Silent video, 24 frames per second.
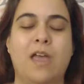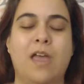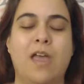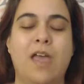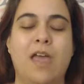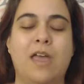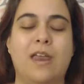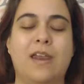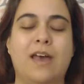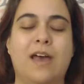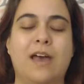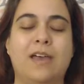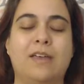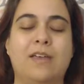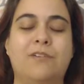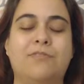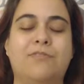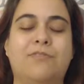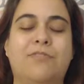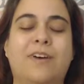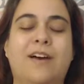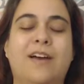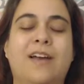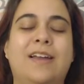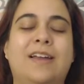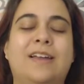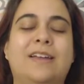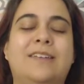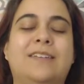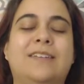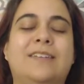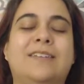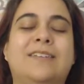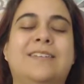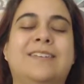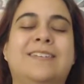And I
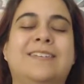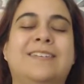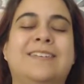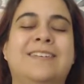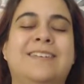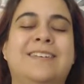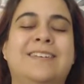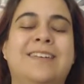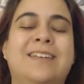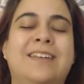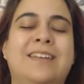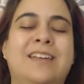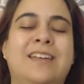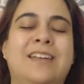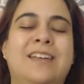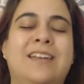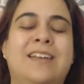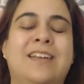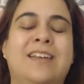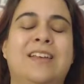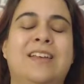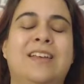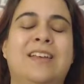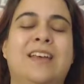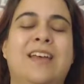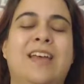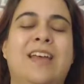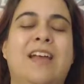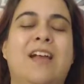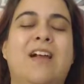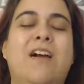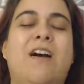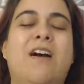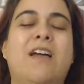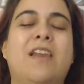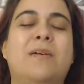invite
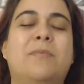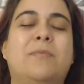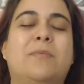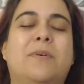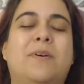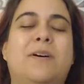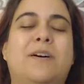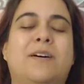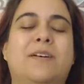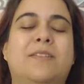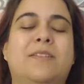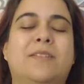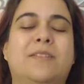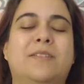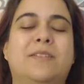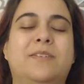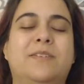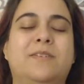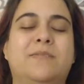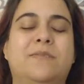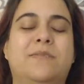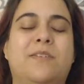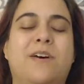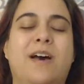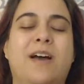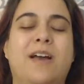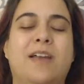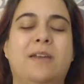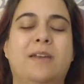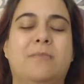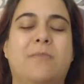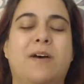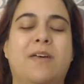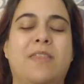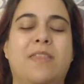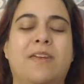and call upon the
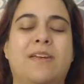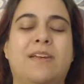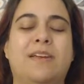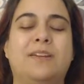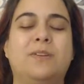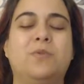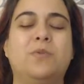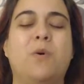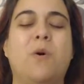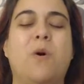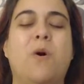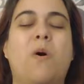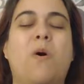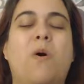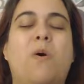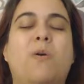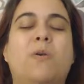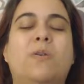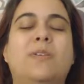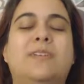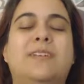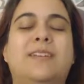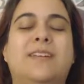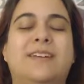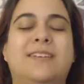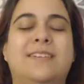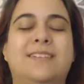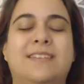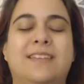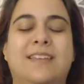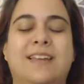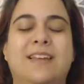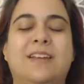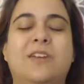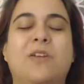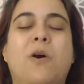Divine Mother to hold
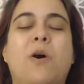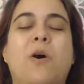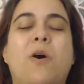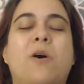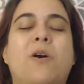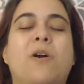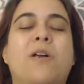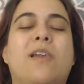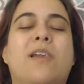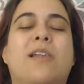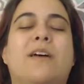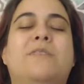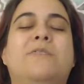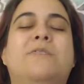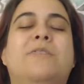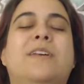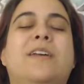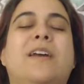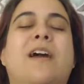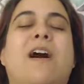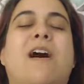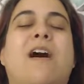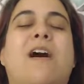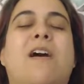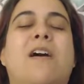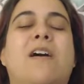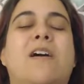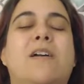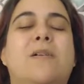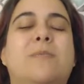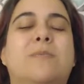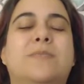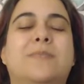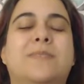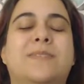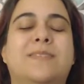us in her loving
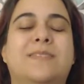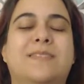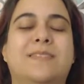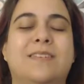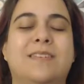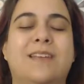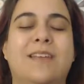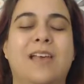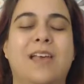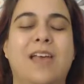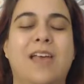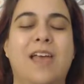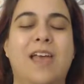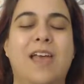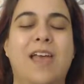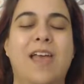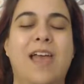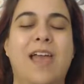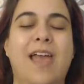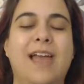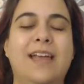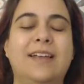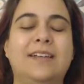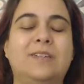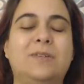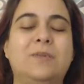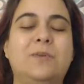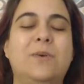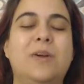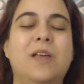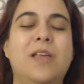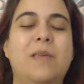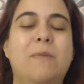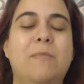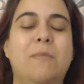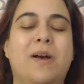arms and to
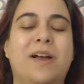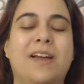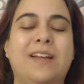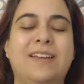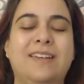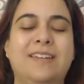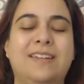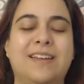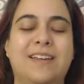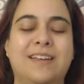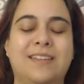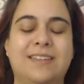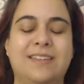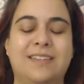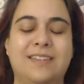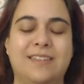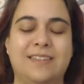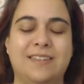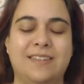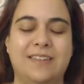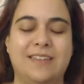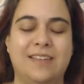remind us